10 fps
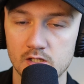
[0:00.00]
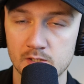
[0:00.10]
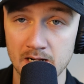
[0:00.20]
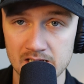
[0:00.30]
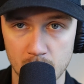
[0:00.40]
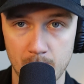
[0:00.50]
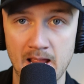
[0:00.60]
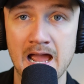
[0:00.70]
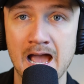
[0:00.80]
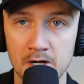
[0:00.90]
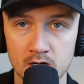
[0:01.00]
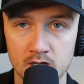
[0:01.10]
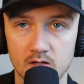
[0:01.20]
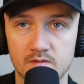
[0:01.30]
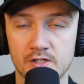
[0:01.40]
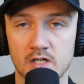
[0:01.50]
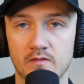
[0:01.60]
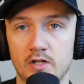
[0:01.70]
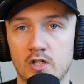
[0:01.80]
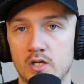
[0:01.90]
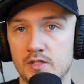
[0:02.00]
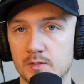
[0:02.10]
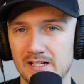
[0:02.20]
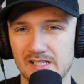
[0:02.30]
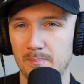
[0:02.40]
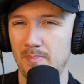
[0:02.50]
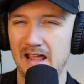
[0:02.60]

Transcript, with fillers: someone has a pattern of servanthood, someone has a